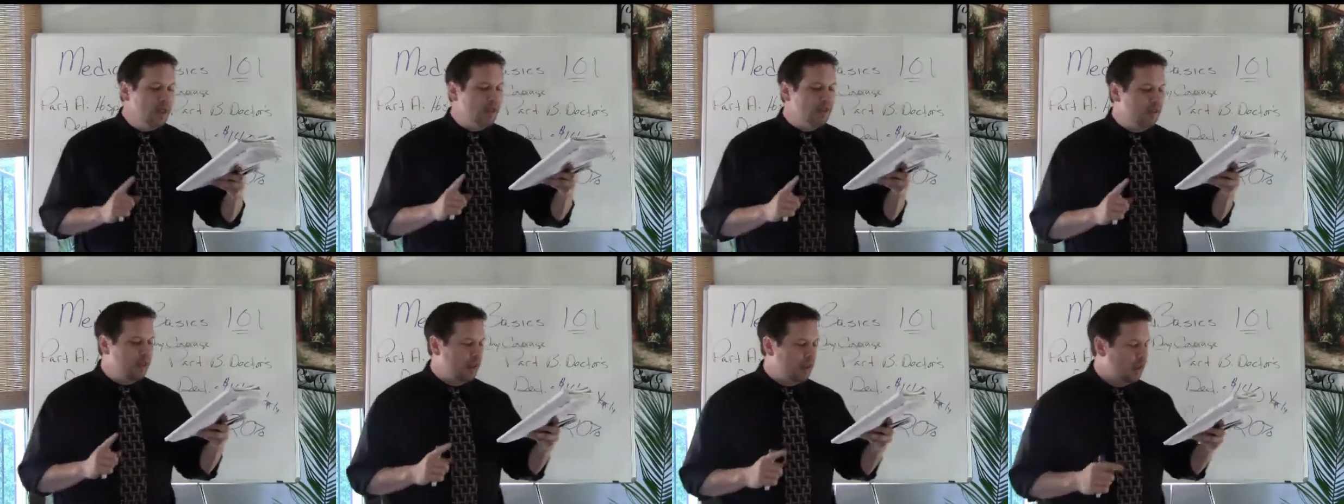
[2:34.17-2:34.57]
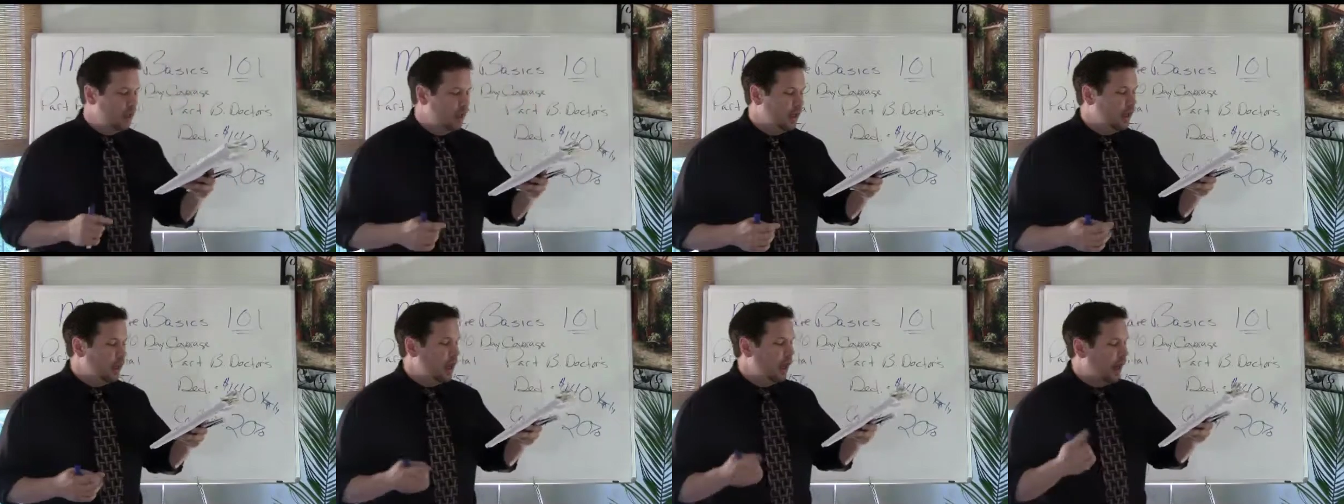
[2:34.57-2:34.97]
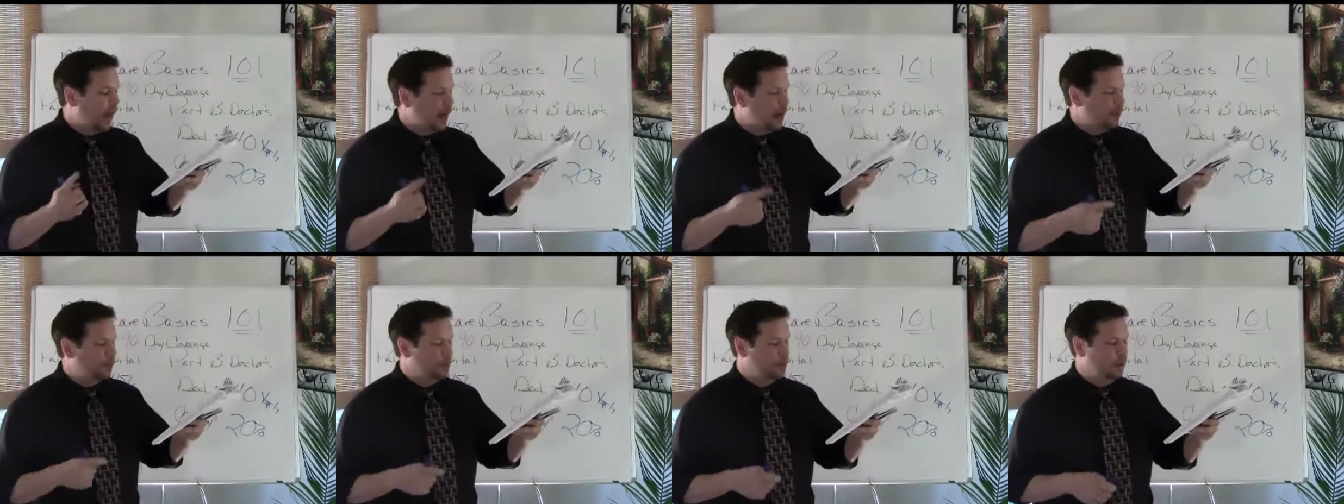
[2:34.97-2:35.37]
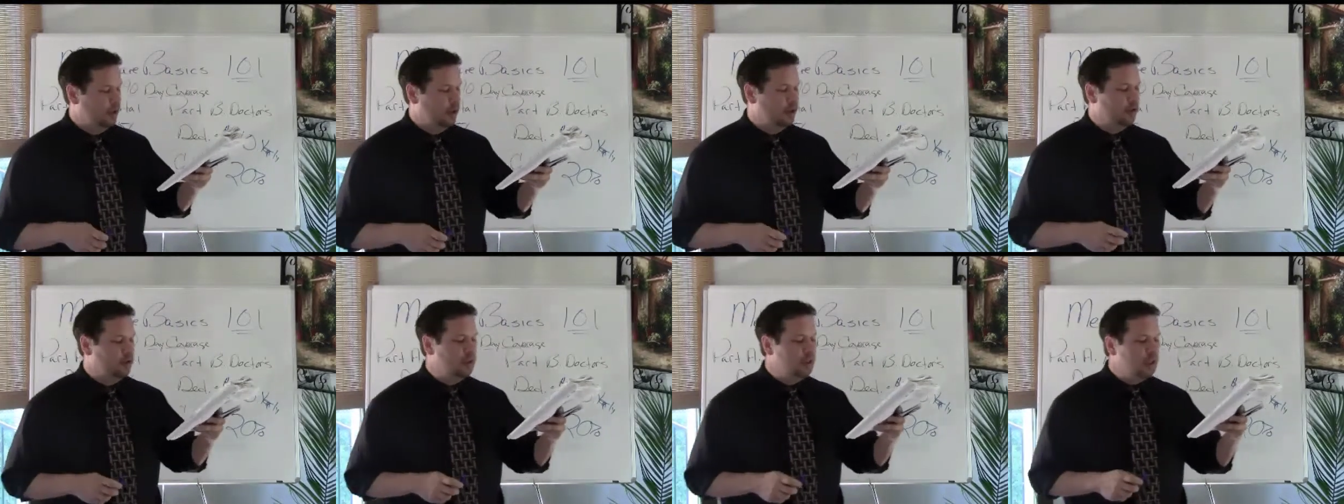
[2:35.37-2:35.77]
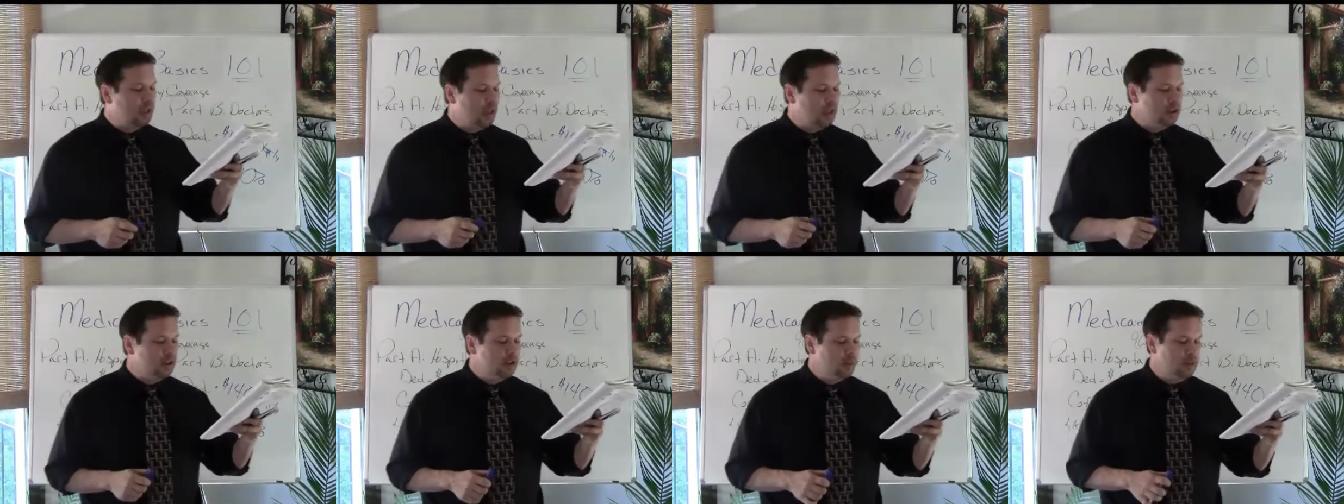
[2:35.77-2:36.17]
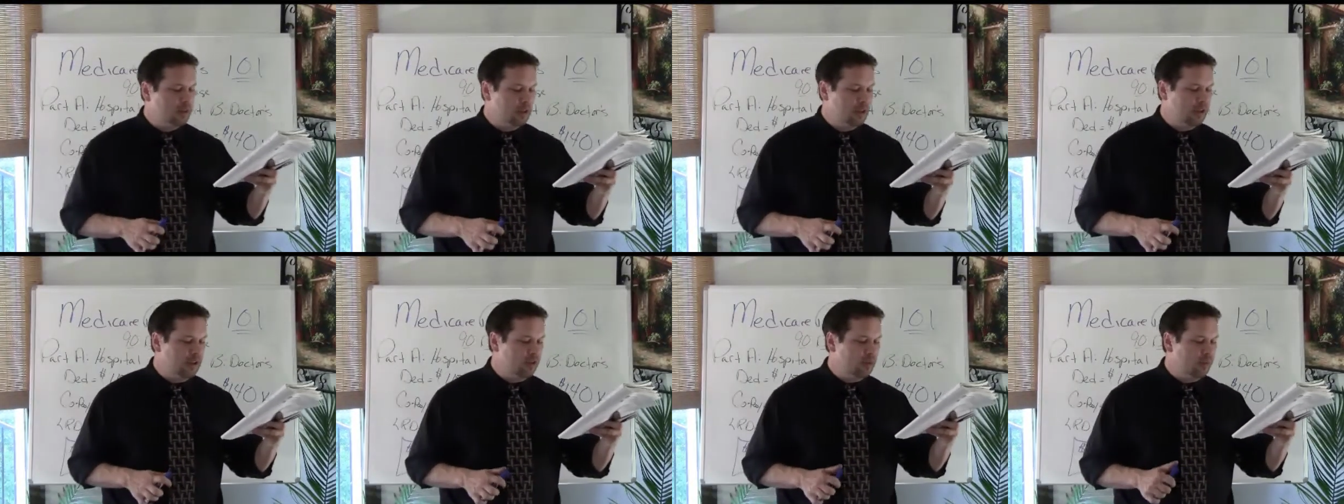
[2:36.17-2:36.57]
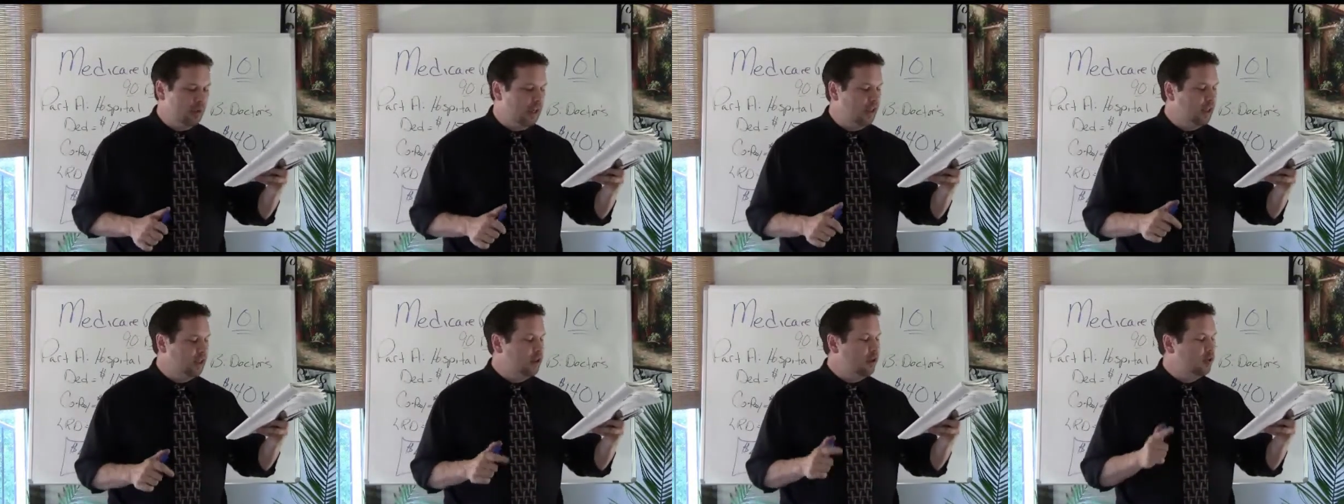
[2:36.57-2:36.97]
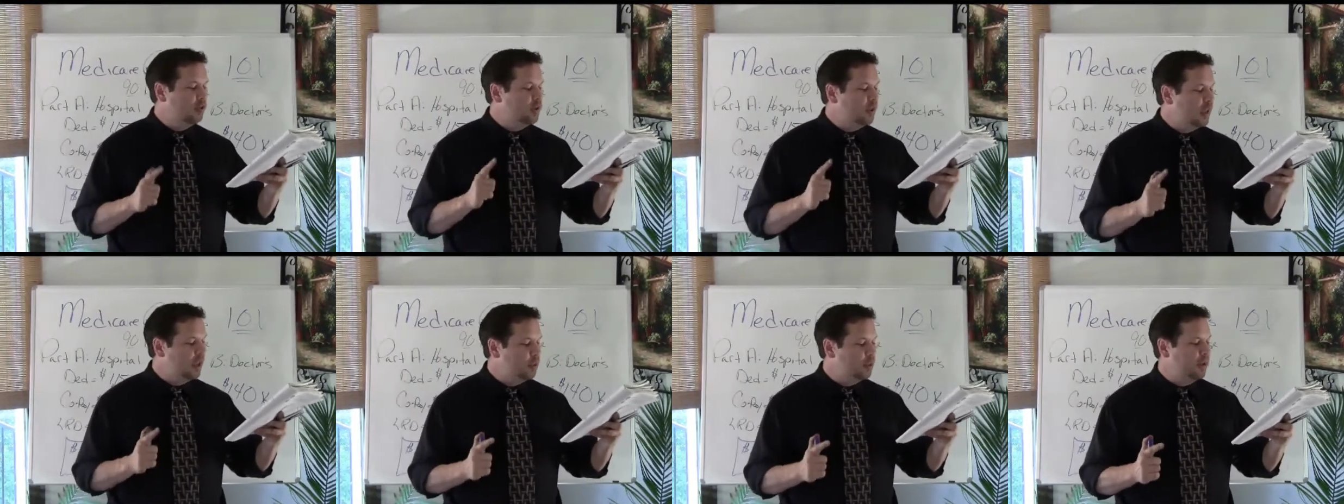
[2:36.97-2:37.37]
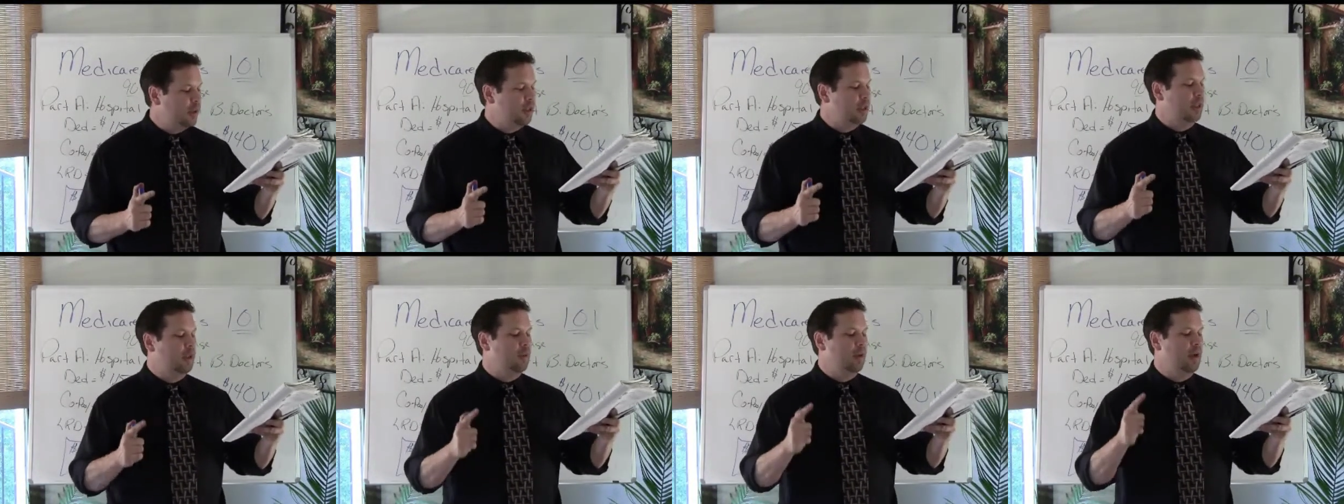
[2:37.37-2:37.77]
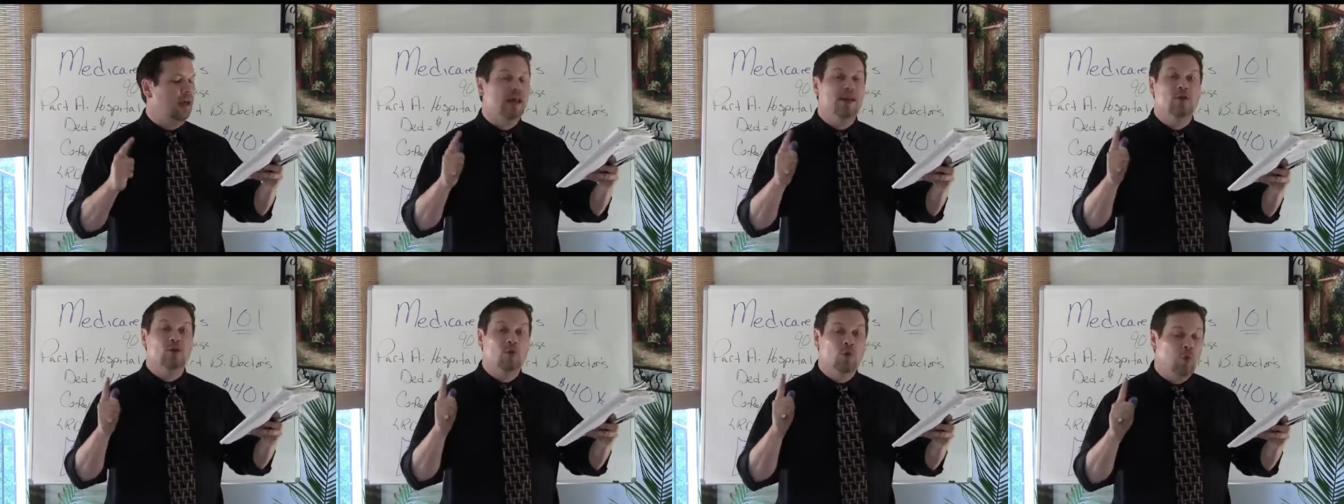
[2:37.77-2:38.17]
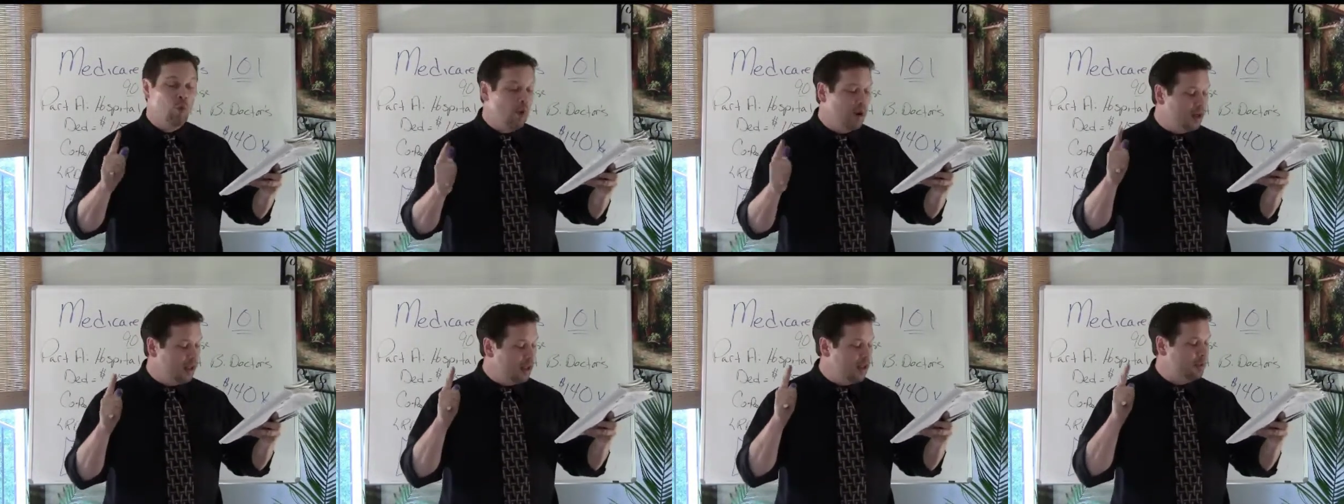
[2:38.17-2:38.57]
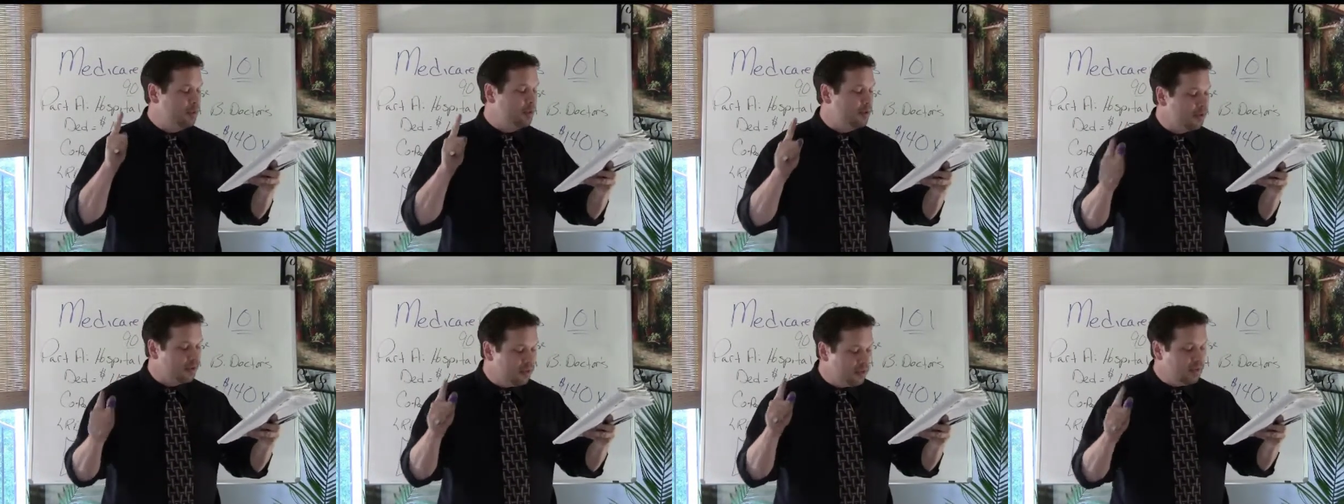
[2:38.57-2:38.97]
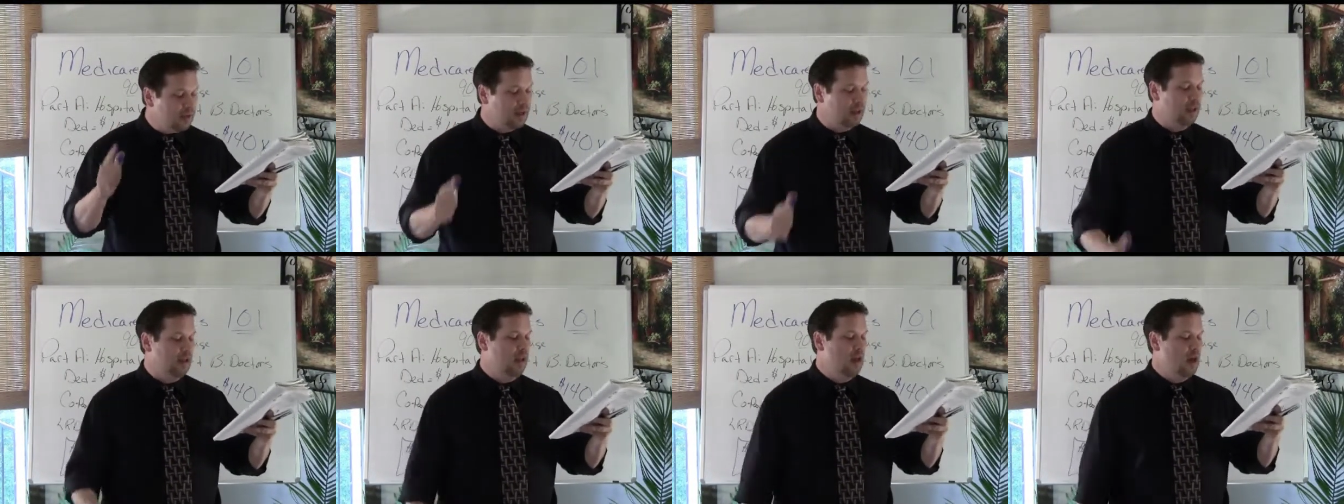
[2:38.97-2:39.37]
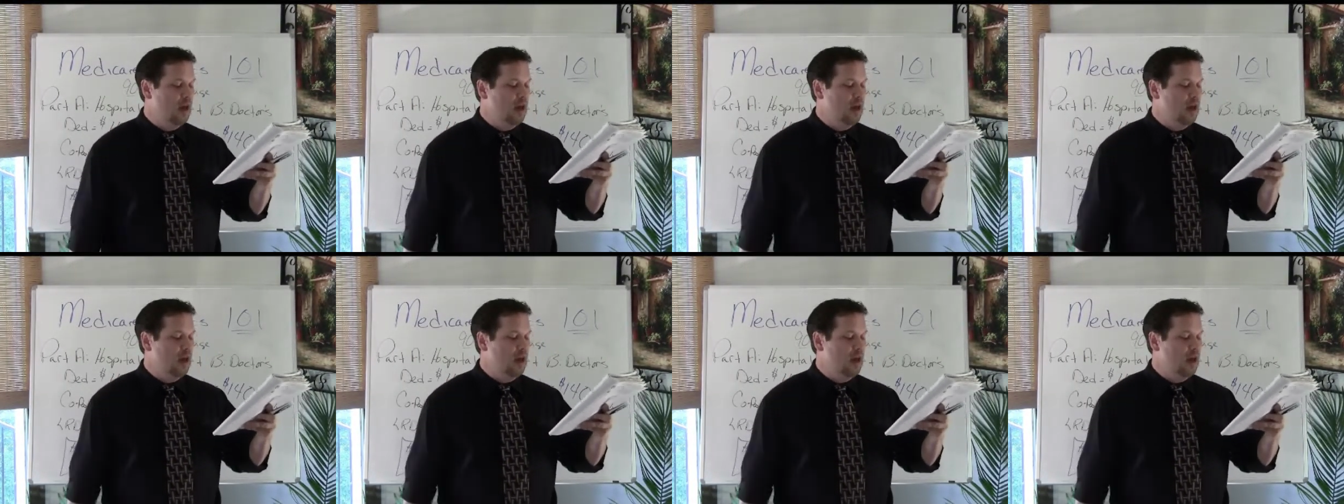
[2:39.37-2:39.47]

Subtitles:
Then, after your deductible is met, you typically pay 20%